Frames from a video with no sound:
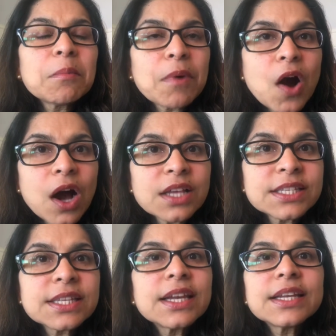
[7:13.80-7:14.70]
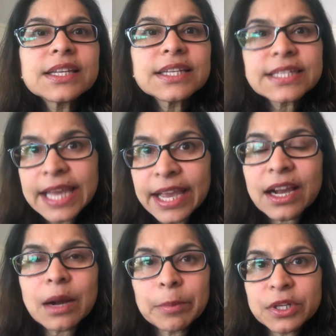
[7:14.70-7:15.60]
Pause, take
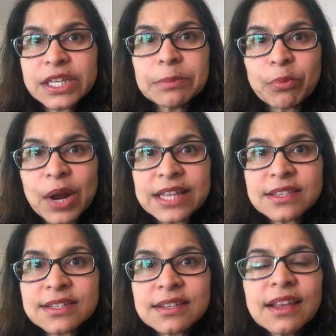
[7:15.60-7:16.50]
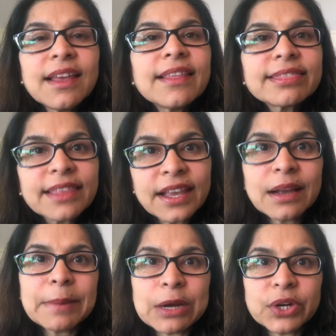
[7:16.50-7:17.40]
a couple deep breaths, think
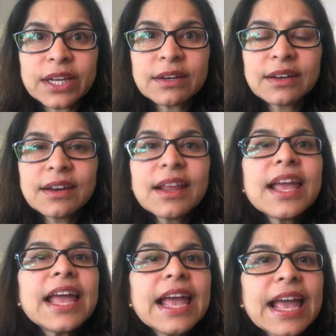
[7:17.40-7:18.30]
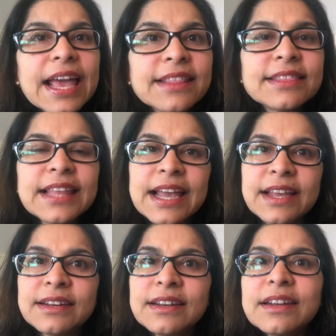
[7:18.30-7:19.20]
about it, and
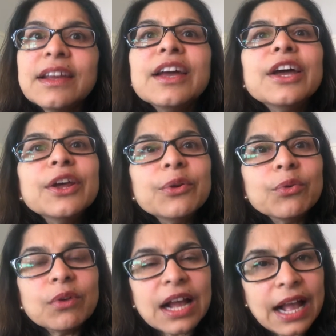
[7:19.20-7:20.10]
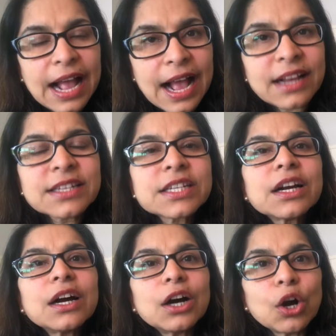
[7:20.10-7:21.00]
then act
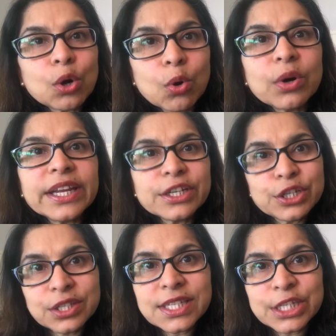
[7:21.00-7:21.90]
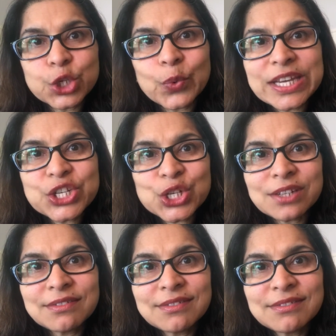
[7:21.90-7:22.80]
according to the
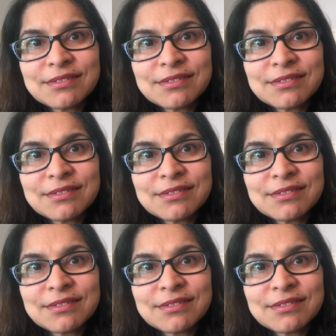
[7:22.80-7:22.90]
situation.